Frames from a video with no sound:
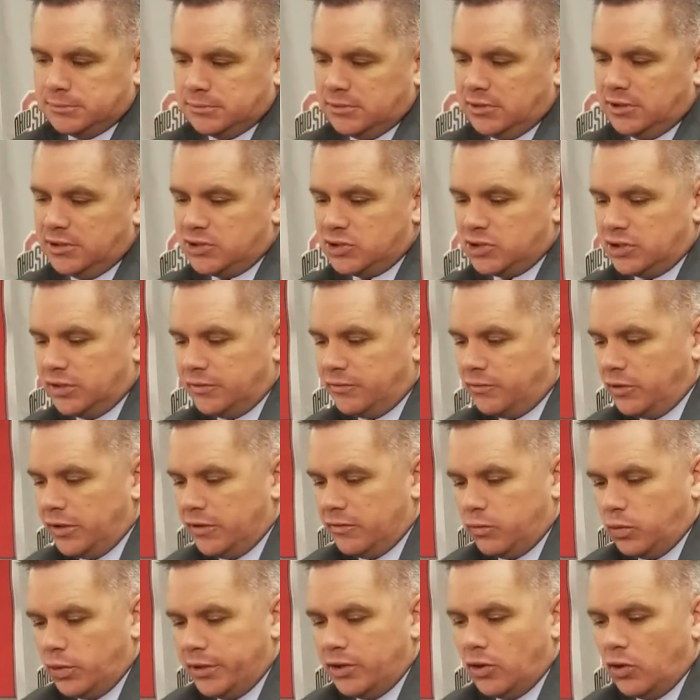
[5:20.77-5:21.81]
listen, if, if,
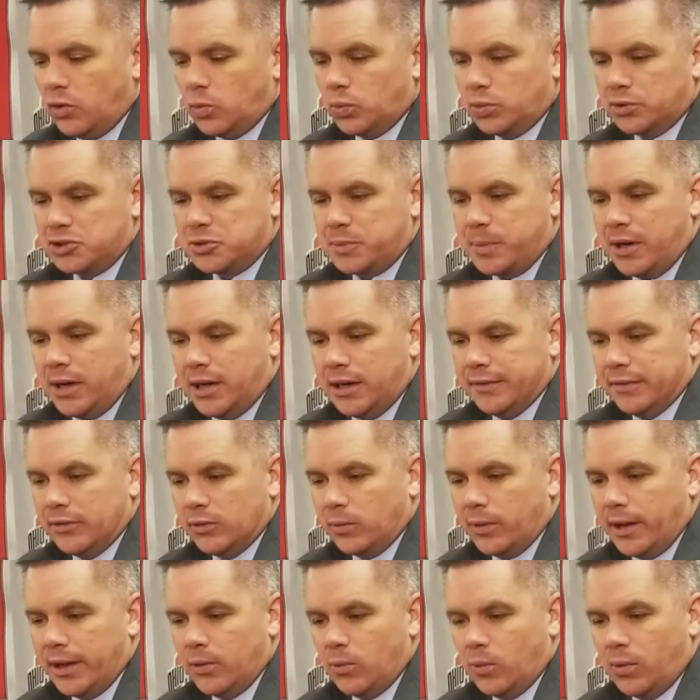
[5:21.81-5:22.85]
we don't respond the
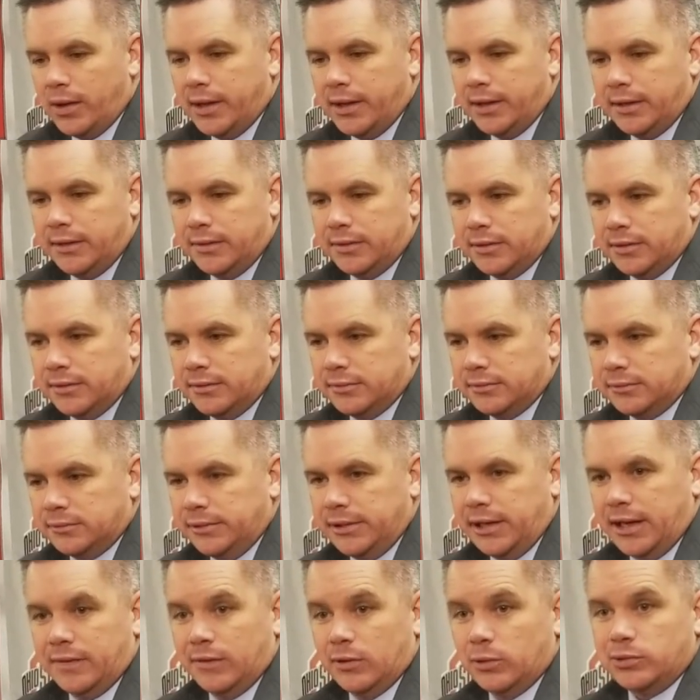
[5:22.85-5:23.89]
right way, then we
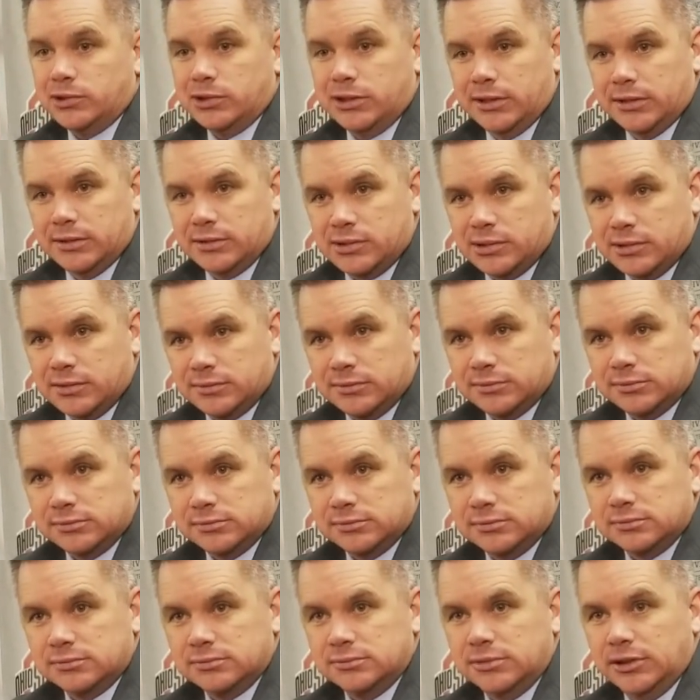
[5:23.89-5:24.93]
got no chance.
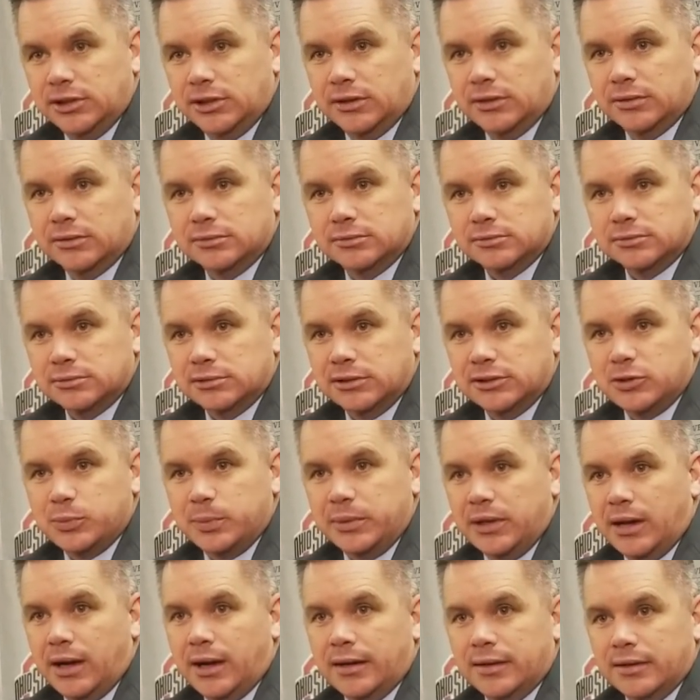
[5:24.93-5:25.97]
You know, let's
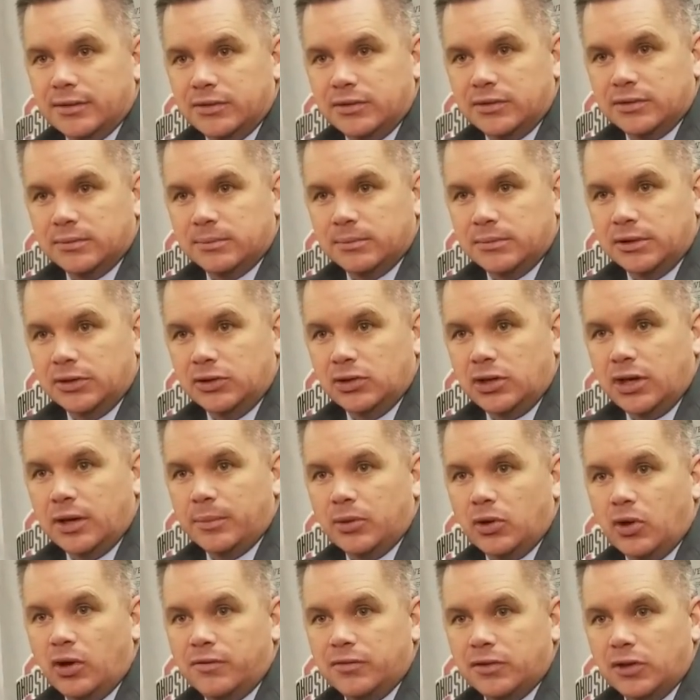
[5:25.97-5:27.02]
be honest. Maybe
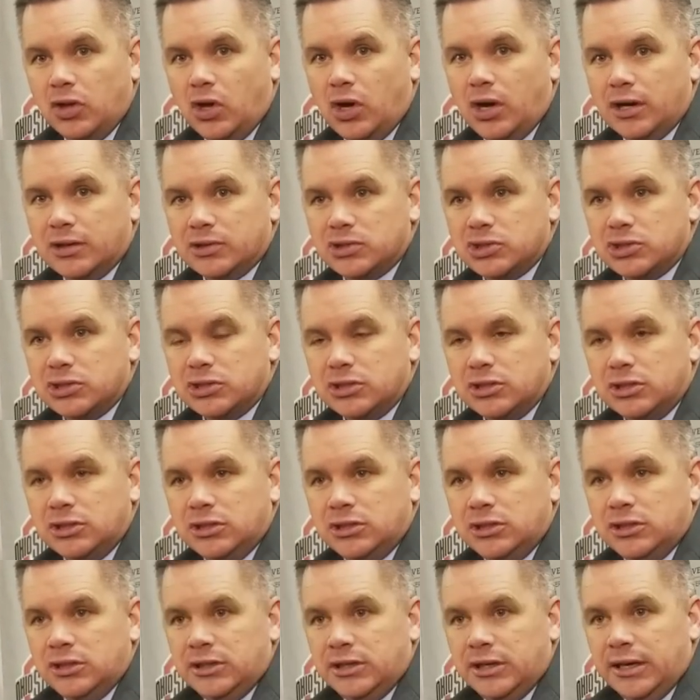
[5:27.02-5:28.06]
coming off a loss,
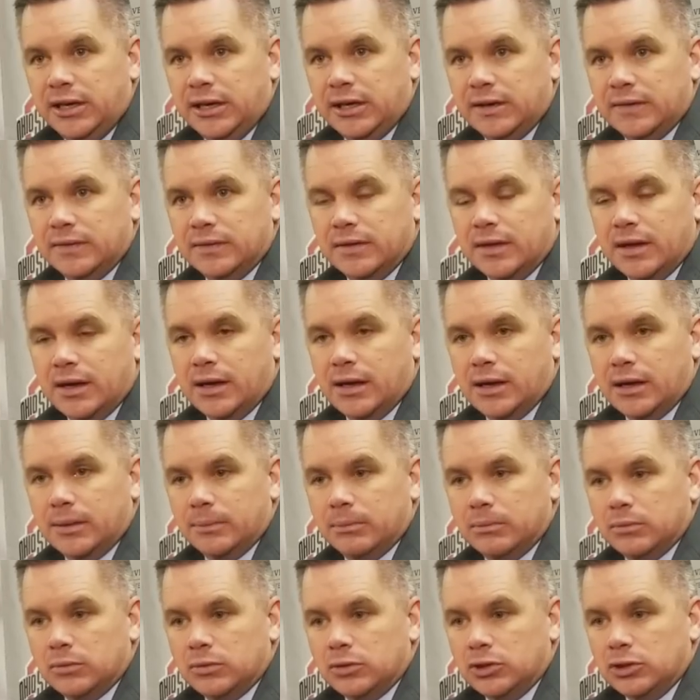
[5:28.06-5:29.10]
and um,
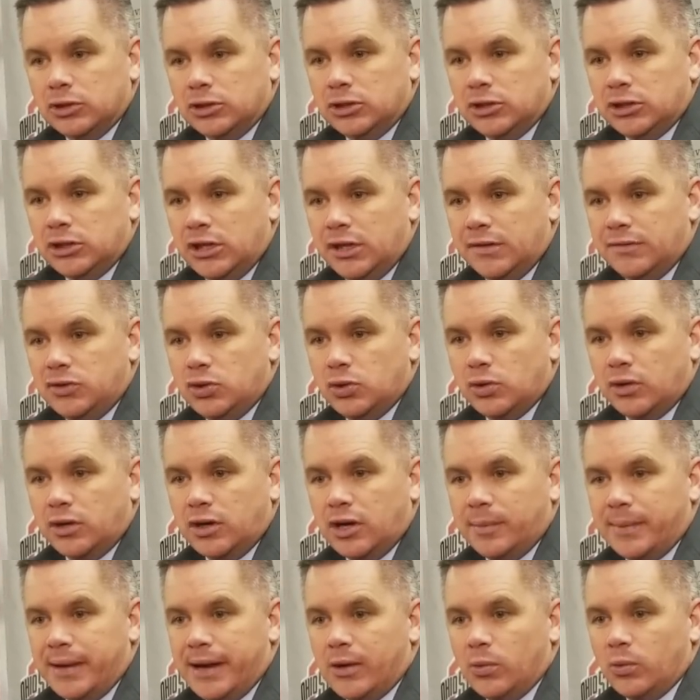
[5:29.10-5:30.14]
if you don't
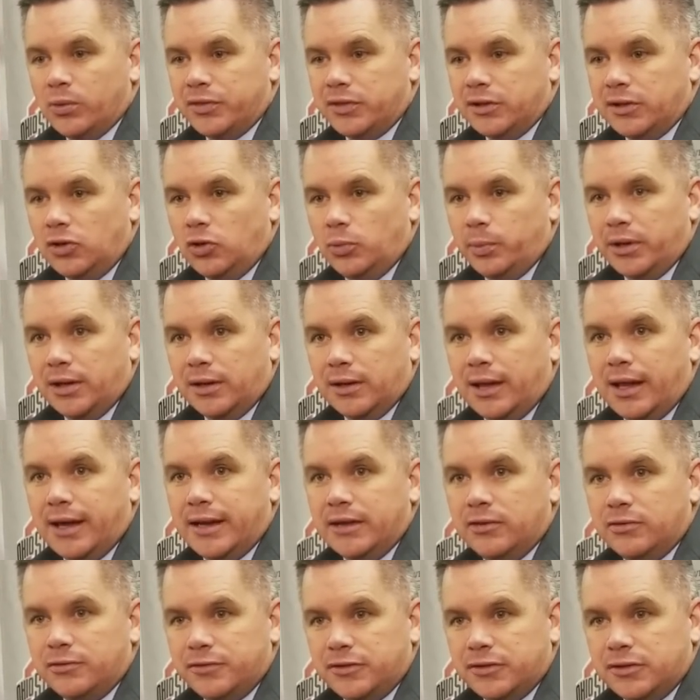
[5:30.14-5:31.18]
come out with a little bit of
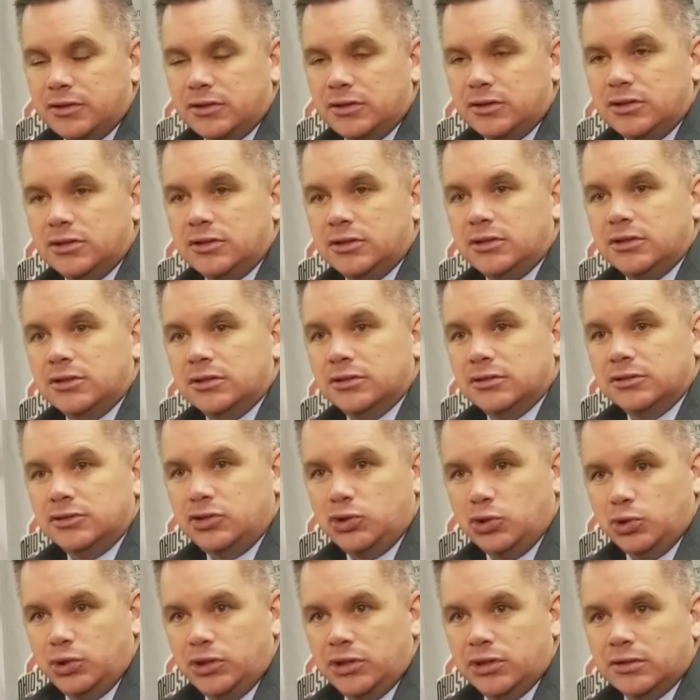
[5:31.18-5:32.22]
life
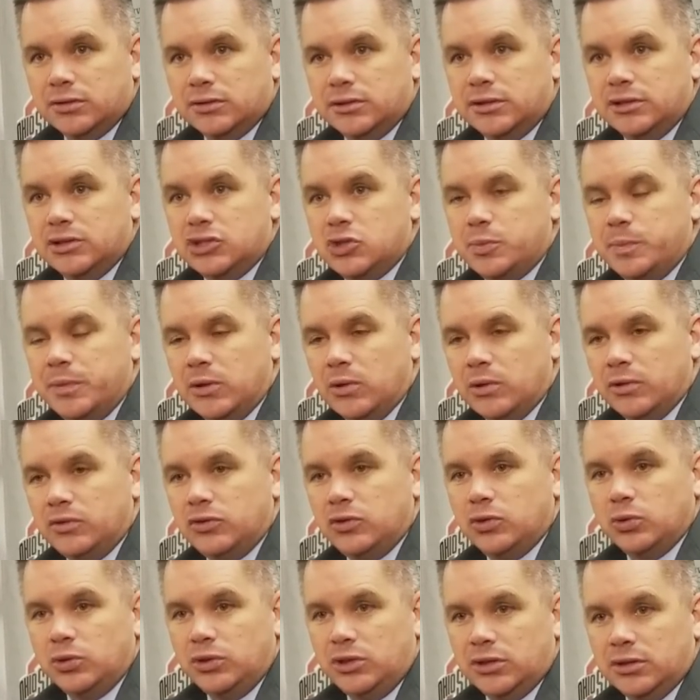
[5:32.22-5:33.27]
to you and spirit
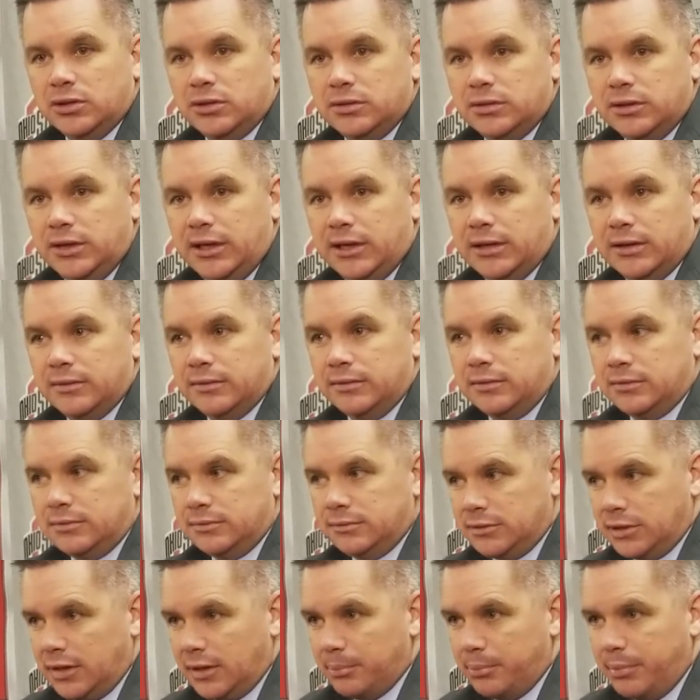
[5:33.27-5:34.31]
to you and
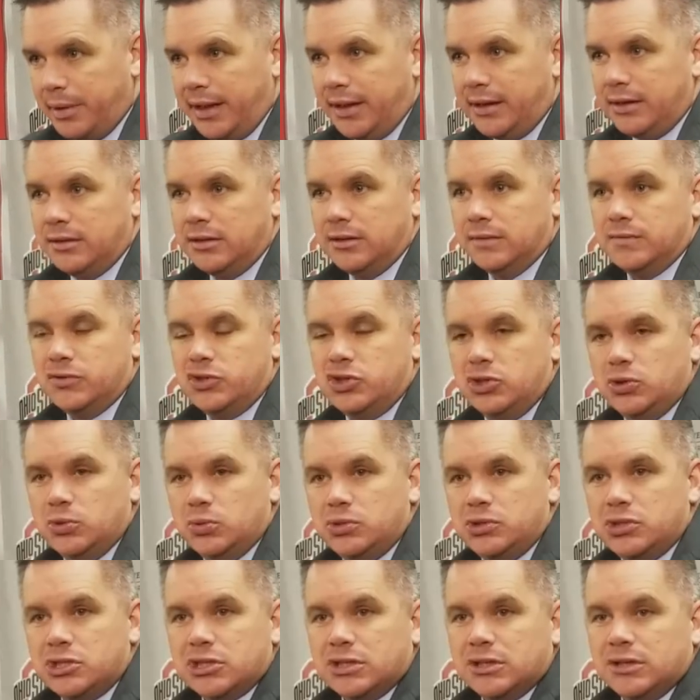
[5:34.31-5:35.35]
competitive
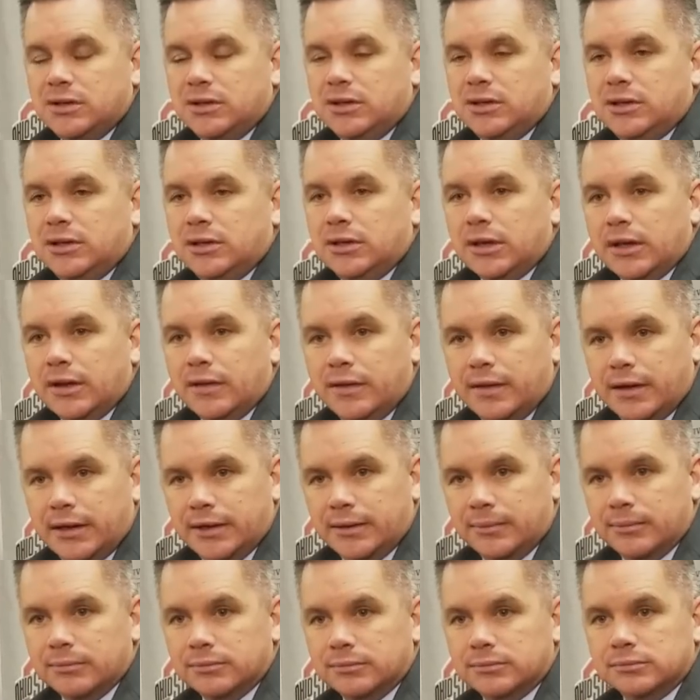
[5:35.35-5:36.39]
juice,
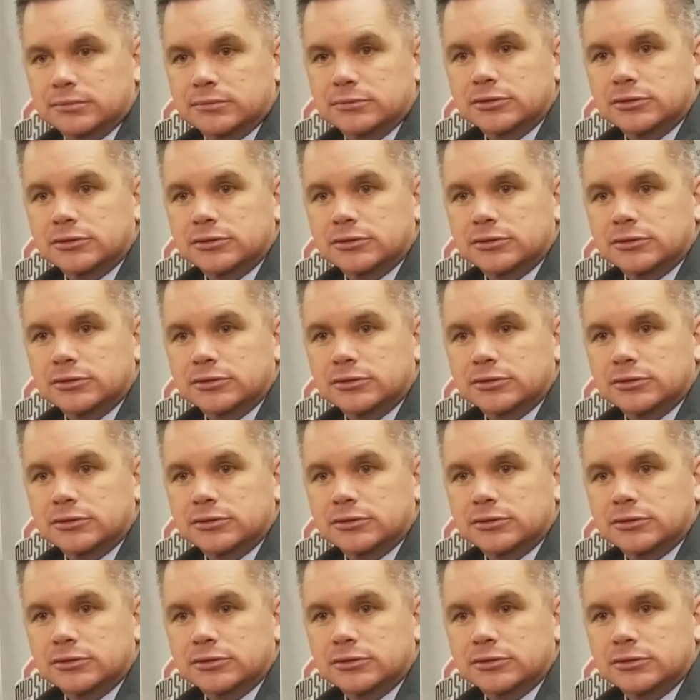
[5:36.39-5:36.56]
then